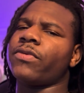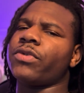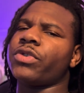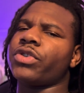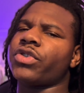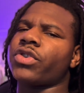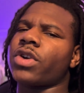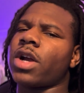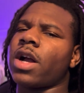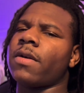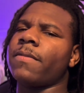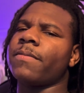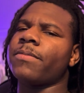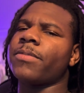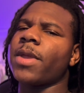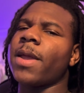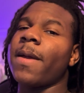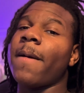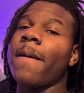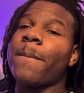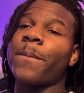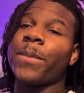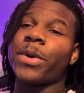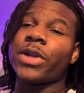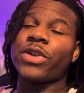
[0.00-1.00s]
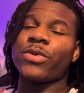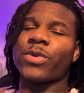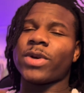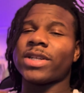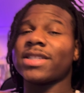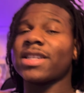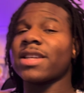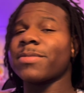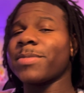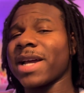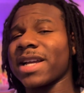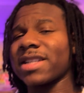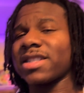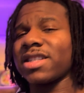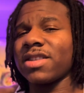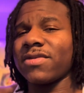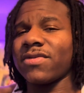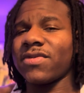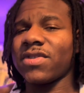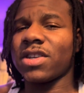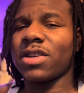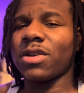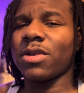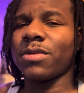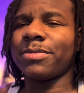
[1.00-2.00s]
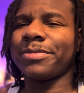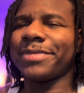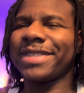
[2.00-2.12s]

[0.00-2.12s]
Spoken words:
free trial. But anyways, let's get back to the video.